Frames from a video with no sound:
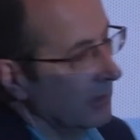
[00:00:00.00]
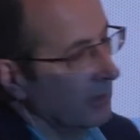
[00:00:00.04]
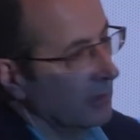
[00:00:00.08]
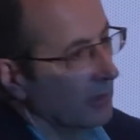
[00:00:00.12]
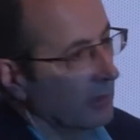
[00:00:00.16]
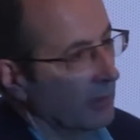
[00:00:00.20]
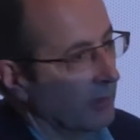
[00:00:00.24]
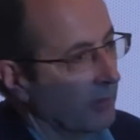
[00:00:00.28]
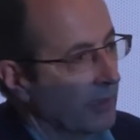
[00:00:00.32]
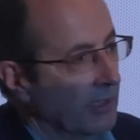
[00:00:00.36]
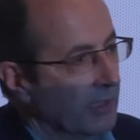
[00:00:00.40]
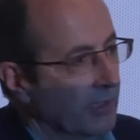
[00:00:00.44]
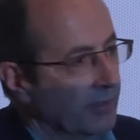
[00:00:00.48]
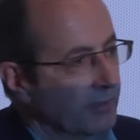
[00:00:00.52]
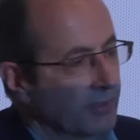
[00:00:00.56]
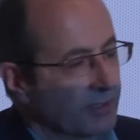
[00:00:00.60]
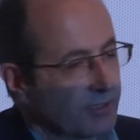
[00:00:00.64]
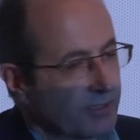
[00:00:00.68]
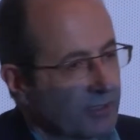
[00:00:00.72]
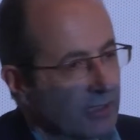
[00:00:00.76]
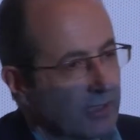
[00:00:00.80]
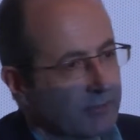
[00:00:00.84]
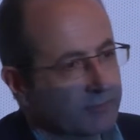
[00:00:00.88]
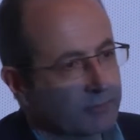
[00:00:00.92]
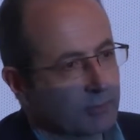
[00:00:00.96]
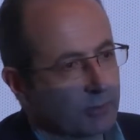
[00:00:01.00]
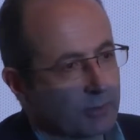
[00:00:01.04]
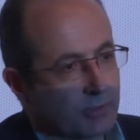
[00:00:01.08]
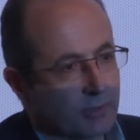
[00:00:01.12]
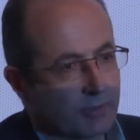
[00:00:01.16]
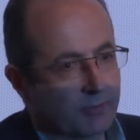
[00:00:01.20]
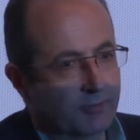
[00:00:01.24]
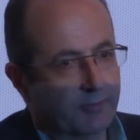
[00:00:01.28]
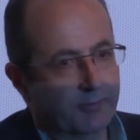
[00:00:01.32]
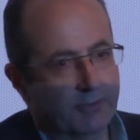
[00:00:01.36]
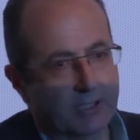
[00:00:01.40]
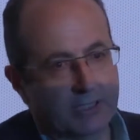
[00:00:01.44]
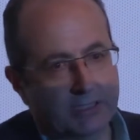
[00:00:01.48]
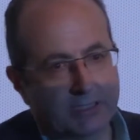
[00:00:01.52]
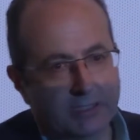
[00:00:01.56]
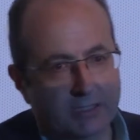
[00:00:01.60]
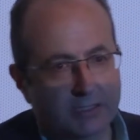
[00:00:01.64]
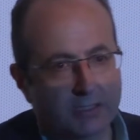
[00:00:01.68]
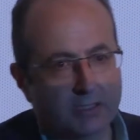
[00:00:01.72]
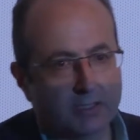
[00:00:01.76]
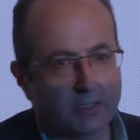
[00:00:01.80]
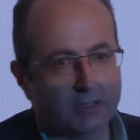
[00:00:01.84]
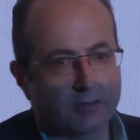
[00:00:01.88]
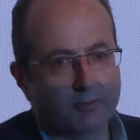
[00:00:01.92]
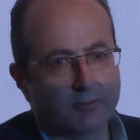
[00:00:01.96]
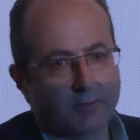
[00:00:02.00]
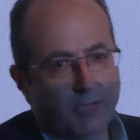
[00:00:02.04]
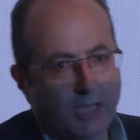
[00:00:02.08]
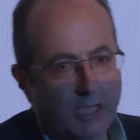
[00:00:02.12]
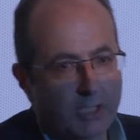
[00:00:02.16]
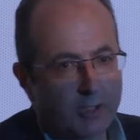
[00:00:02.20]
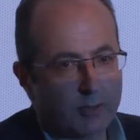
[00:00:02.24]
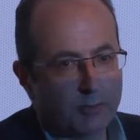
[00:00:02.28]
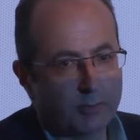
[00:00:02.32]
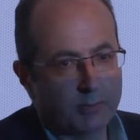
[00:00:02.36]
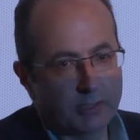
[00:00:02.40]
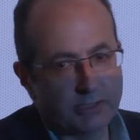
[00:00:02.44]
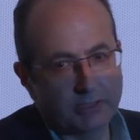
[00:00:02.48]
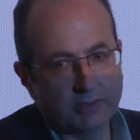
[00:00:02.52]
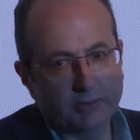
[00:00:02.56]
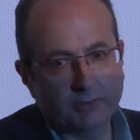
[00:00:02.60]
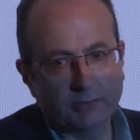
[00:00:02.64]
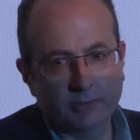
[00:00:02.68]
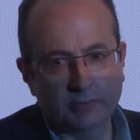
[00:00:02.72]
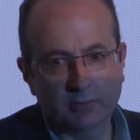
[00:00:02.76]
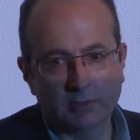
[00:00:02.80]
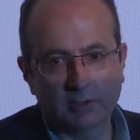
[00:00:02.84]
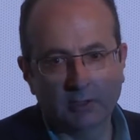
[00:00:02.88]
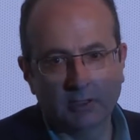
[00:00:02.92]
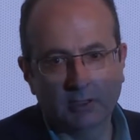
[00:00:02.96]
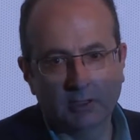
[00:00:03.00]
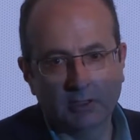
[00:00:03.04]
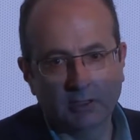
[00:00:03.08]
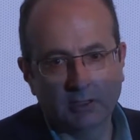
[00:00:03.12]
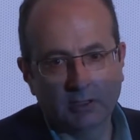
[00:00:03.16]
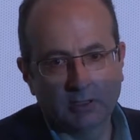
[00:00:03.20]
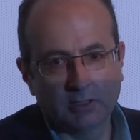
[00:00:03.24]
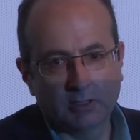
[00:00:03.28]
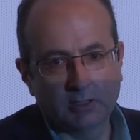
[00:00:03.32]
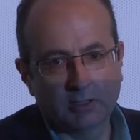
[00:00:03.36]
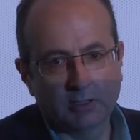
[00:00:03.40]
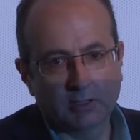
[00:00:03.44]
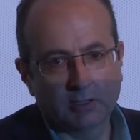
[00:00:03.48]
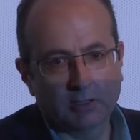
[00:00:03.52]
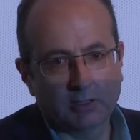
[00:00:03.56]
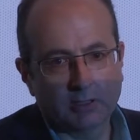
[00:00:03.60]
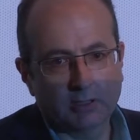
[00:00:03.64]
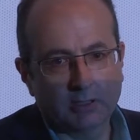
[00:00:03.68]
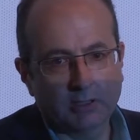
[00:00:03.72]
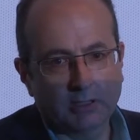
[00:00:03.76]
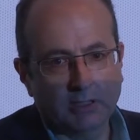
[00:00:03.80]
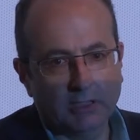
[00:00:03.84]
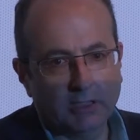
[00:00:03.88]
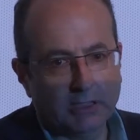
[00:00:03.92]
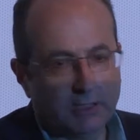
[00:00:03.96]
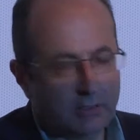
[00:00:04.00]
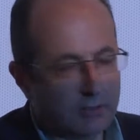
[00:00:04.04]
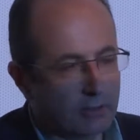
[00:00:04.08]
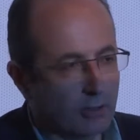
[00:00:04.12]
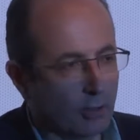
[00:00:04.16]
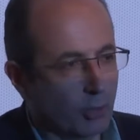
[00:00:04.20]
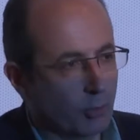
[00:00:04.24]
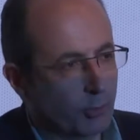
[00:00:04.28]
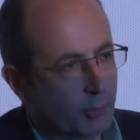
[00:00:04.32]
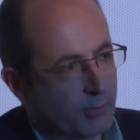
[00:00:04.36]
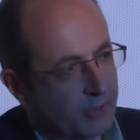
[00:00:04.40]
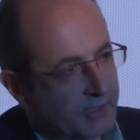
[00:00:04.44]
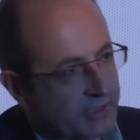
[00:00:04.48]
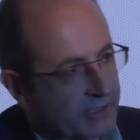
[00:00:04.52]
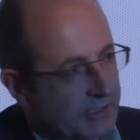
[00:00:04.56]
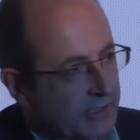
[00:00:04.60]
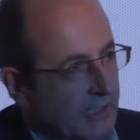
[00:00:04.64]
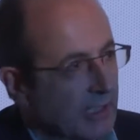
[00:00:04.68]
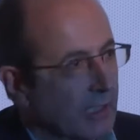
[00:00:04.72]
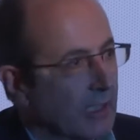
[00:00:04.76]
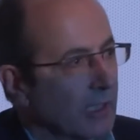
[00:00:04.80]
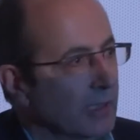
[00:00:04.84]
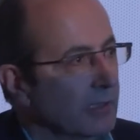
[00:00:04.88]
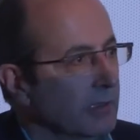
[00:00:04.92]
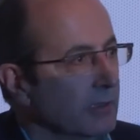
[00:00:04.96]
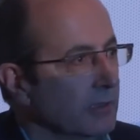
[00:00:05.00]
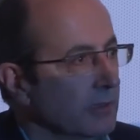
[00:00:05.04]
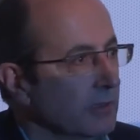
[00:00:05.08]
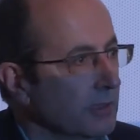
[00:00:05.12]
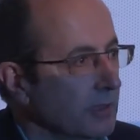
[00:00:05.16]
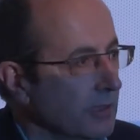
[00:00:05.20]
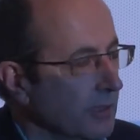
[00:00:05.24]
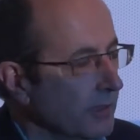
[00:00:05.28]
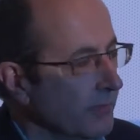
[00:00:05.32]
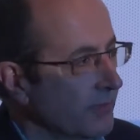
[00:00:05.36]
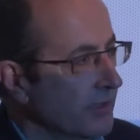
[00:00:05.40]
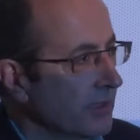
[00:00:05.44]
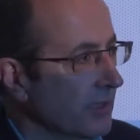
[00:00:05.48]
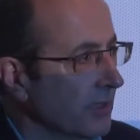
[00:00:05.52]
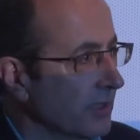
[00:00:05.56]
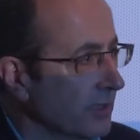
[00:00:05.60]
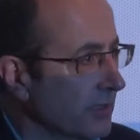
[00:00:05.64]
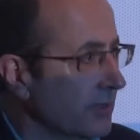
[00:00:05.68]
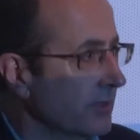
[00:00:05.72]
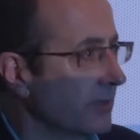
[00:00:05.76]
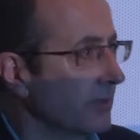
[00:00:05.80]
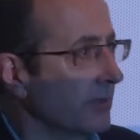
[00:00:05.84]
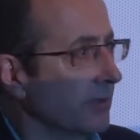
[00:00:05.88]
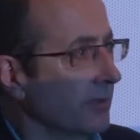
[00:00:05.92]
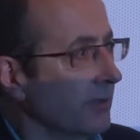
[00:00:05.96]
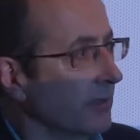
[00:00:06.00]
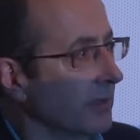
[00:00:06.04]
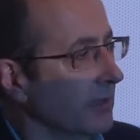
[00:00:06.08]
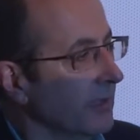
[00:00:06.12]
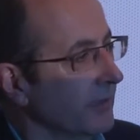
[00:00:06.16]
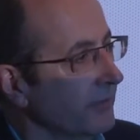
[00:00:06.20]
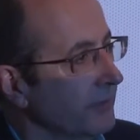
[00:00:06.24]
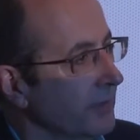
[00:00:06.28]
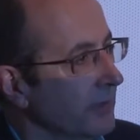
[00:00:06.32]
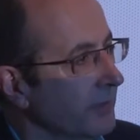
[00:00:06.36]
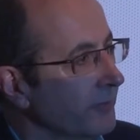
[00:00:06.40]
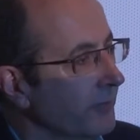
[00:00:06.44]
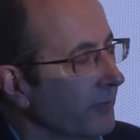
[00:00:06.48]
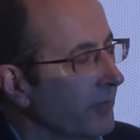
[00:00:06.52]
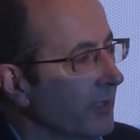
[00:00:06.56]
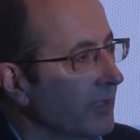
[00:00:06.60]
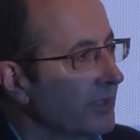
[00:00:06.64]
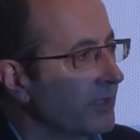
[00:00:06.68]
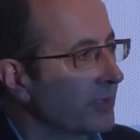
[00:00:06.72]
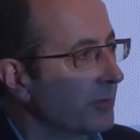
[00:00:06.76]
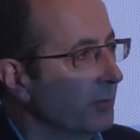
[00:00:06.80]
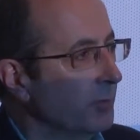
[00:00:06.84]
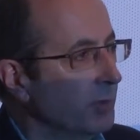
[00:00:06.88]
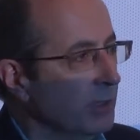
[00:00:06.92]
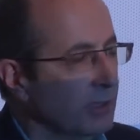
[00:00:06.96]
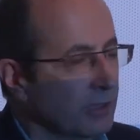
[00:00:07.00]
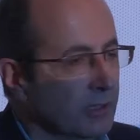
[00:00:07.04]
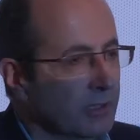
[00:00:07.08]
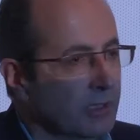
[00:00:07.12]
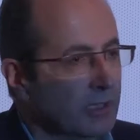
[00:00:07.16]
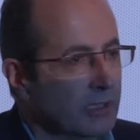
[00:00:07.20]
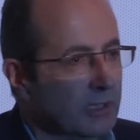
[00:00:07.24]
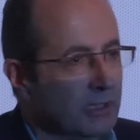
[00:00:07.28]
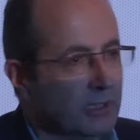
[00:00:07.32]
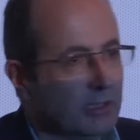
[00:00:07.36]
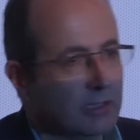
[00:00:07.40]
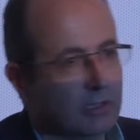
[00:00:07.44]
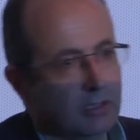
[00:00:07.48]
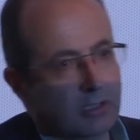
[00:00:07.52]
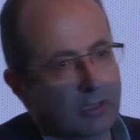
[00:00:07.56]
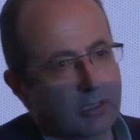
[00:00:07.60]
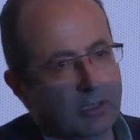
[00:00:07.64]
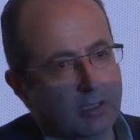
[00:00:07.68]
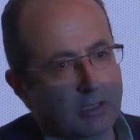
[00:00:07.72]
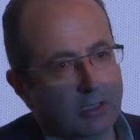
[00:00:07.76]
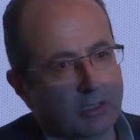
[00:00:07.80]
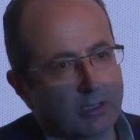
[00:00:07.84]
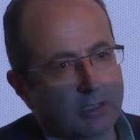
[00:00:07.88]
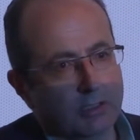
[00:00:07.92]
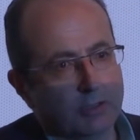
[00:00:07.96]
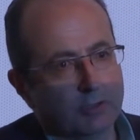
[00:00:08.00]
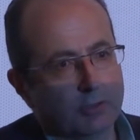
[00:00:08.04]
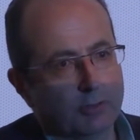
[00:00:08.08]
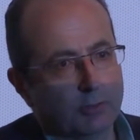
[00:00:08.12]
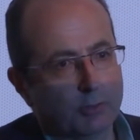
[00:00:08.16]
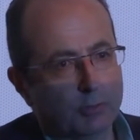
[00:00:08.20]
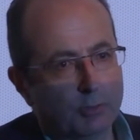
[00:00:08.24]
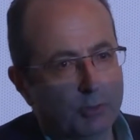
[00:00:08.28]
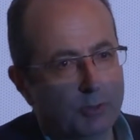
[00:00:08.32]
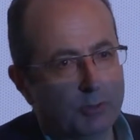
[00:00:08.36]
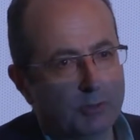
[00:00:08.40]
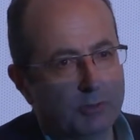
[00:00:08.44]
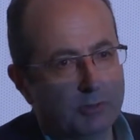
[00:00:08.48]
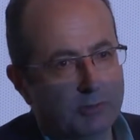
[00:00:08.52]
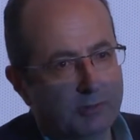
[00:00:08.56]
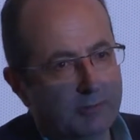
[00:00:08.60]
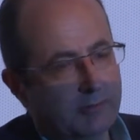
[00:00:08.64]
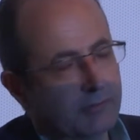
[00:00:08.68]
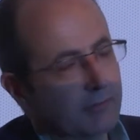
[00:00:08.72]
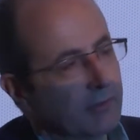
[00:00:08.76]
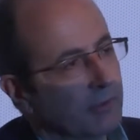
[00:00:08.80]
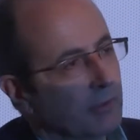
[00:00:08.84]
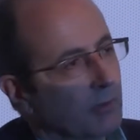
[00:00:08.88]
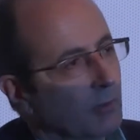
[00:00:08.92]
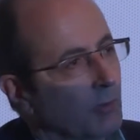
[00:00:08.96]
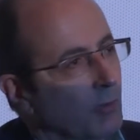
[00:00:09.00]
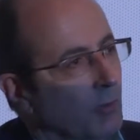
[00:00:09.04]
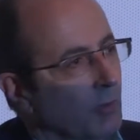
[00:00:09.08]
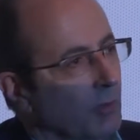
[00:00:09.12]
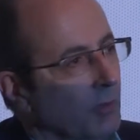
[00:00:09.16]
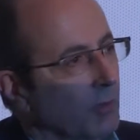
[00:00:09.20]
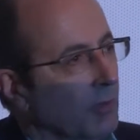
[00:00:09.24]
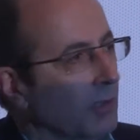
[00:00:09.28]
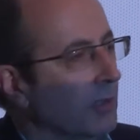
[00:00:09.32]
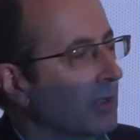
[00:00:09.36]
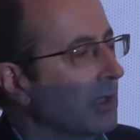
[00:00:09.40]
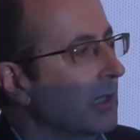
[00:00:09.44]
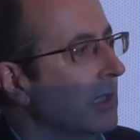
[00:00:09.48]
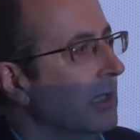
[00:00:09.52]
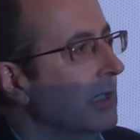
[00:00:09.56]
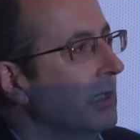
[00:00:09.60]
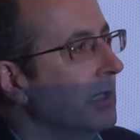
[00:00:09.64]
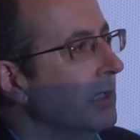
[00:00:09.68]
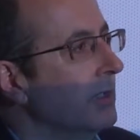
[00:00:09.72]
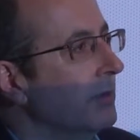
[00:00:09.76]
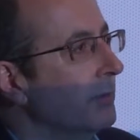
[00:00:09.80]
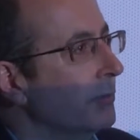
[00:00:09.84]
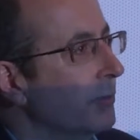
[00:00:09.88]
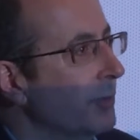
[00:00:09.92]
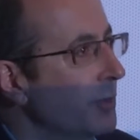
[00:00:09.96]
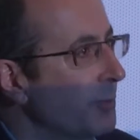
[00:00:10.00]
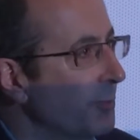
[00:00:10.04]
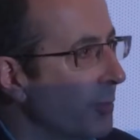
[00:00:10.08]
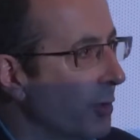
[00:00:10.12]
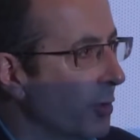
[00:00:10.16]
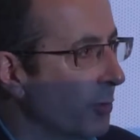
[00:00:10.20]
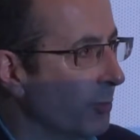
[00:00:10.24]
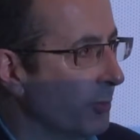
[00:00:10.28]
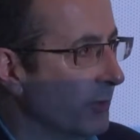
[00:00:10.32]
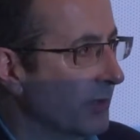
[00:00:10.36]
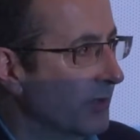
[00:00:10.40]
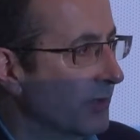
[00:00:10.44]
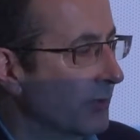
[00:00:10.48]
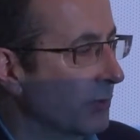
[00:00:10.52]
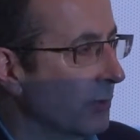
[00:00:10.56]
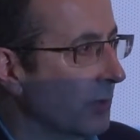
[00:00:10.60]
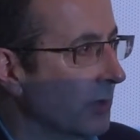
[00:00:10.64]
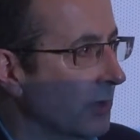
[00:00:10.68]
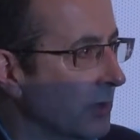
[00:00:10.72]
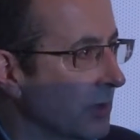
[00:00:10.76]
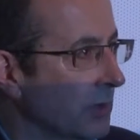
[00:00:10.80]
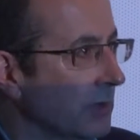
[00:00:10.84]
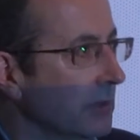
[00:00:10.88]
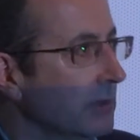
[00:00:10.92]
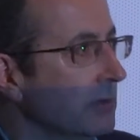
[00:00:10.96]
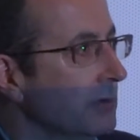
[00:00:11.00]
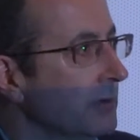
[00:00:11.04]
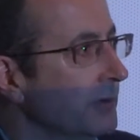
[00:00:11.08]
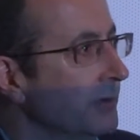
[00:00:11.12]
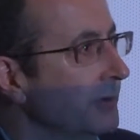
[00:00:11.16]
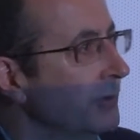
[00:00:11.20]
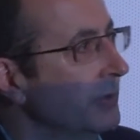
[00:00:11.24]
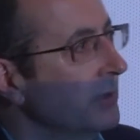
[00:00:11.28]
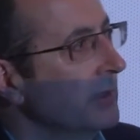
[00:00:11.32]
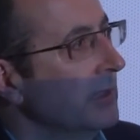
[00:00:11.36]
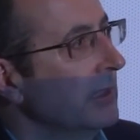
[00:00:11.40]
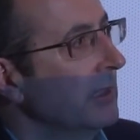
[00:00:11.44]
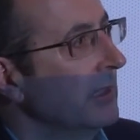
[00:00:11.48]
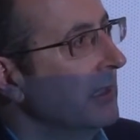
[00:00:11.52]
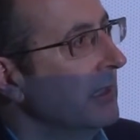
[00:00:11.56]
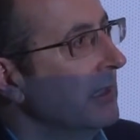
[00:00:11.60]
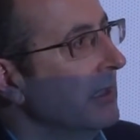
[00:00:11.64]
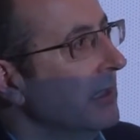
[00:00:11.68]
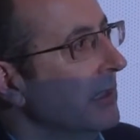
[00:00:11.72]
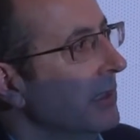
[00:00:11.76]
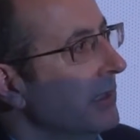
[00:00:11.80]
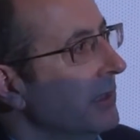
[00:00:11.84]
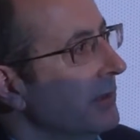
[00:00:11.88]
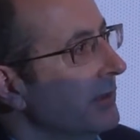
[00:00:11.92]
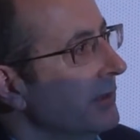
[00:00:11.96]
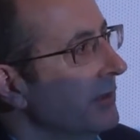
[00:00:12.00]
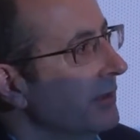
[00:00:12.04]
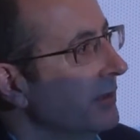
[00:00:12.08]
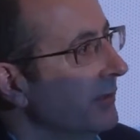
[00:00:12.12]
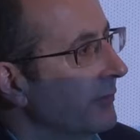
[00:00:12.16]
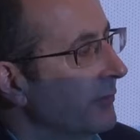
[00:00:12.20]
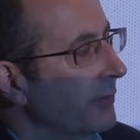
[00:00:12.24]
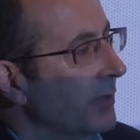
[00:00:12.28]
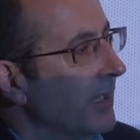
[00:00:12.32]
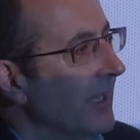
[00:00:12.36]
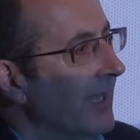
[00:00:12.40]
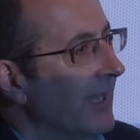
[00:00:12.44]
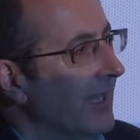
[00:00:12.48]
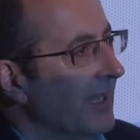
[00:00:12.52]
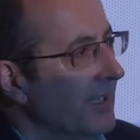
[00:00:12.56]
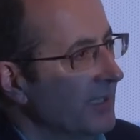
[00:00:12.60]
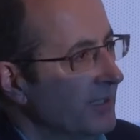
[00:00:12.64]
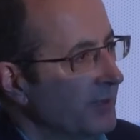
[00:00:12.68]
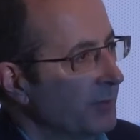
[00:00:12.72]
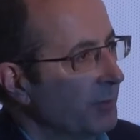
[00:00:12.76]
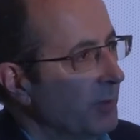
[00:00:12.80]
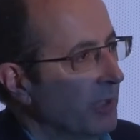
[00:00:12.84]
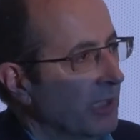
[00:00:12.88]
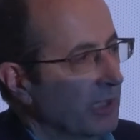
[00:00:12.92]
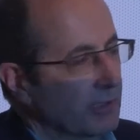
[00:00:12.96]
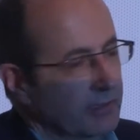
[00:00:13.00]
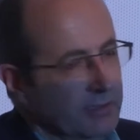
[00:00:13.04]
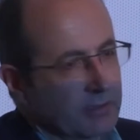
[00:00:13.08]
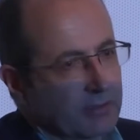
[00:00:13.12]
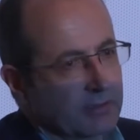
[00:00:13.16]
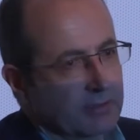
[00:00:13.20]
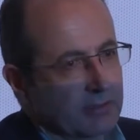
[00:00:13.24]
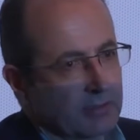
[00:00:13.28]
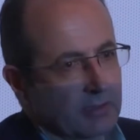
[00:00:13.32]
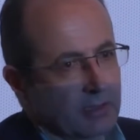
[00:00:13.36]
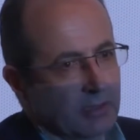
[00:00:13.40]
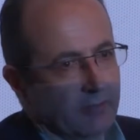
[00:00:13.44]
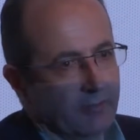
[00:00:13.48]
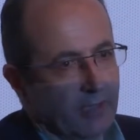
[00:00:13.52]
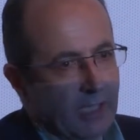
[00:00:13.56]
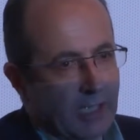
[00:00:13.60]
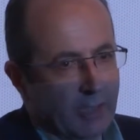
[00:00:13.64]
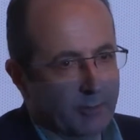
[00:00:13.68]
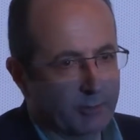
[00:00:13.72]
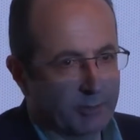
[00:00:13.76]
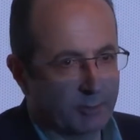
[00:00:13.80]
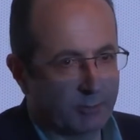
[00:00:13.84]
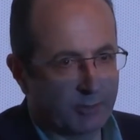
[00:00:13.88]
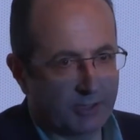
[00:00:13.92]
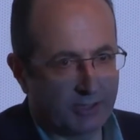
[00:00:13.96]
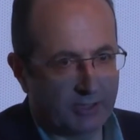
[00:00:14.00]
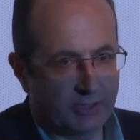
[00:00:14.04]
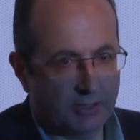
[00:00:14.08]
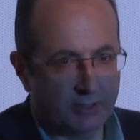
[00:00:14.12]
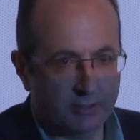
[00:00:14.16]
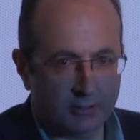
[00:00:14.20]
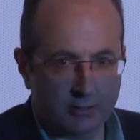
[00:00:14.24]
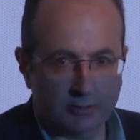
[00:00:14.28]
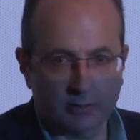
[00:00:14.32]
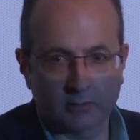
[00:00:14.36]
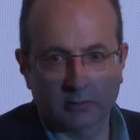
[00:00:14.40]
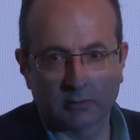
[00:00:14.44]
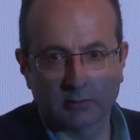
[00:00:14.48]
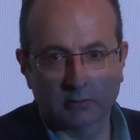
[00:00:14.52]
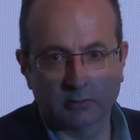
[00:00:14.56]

around a software-defined environment in OpenStack gives us the level of flexibility to move or repurpose workloads to different aspects of optimization.